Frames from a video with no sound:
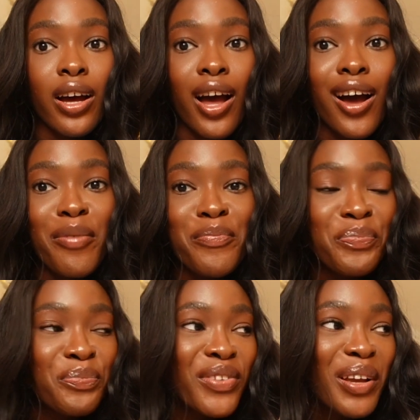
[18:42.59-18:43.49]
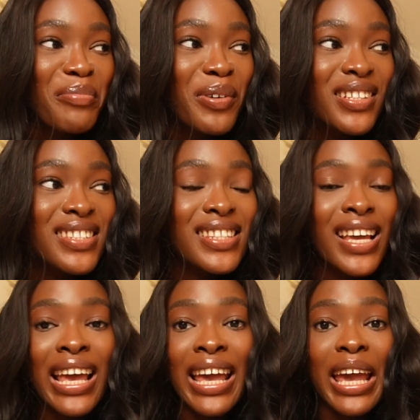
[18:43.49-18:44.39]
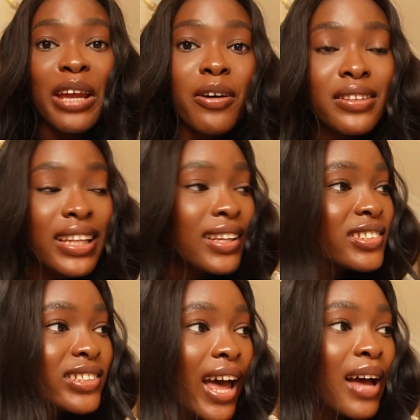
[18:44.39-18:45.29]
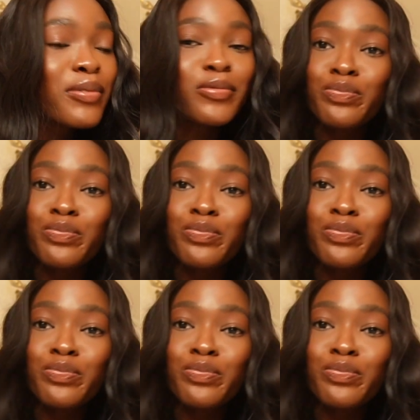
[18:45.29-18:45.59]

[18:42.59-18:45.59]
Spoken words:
But in all things, Sha,